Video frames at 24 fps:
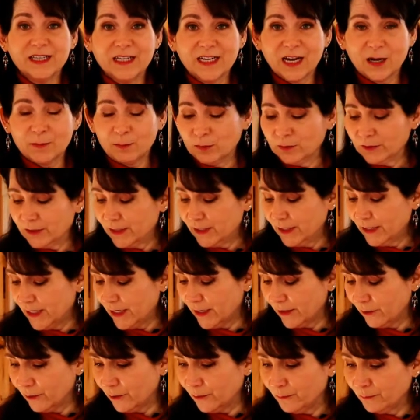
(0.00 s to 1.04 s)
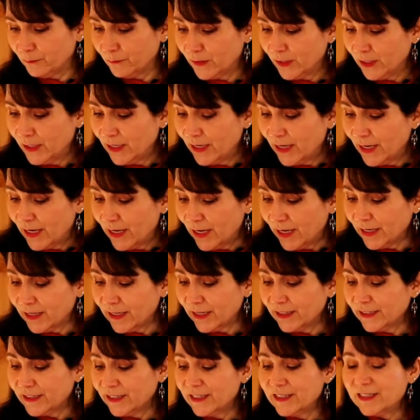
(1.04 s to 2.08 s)
and the apples together. And
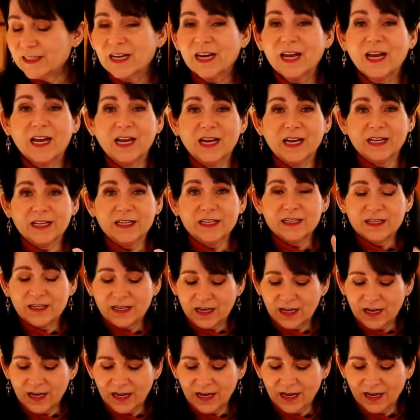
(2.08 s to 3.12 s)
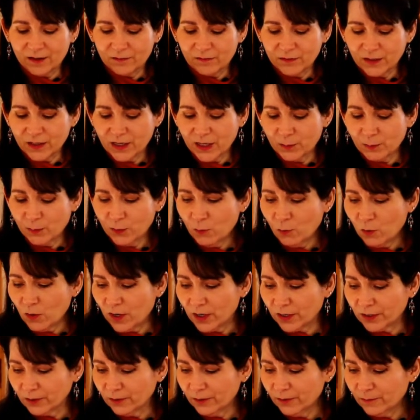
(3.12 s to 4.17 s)
I need to add a half a cup of
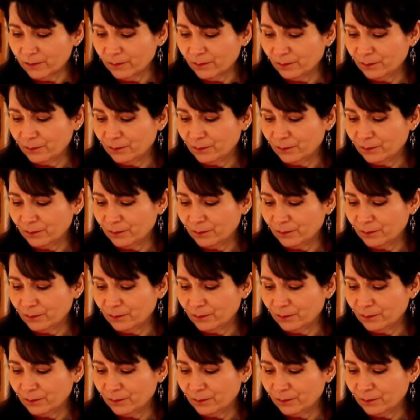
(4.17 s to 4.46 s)
water,